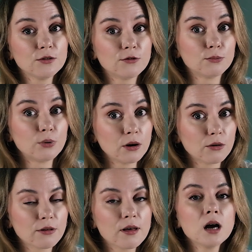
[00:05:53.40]
for
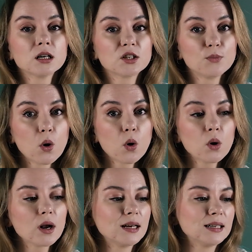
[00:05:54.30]
both
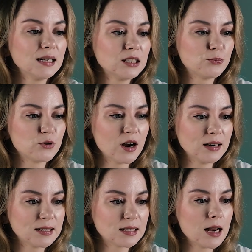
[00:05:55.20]
small and
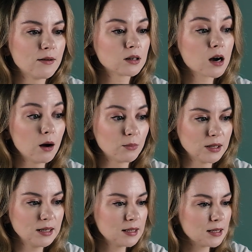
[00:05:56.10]
enterprise-level
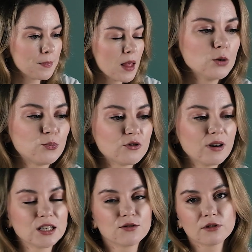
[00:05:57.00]
companies. It
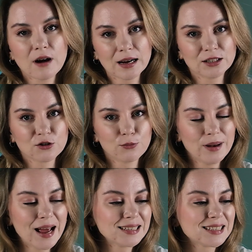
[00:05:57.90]
provides a variety of
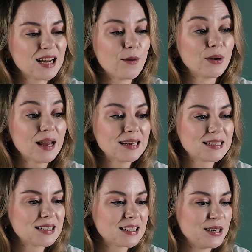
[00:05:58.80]
plans. Now
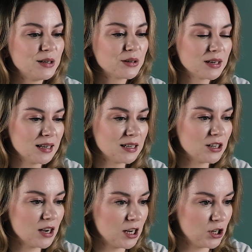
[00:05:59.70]
let's look into
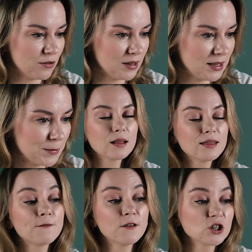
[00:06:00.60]
each of it.
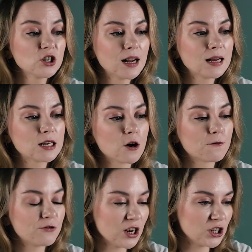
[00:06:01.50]
The functionality
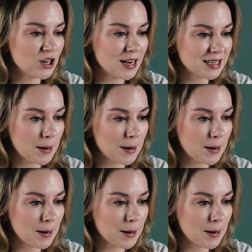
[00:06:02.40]
of FreshDesk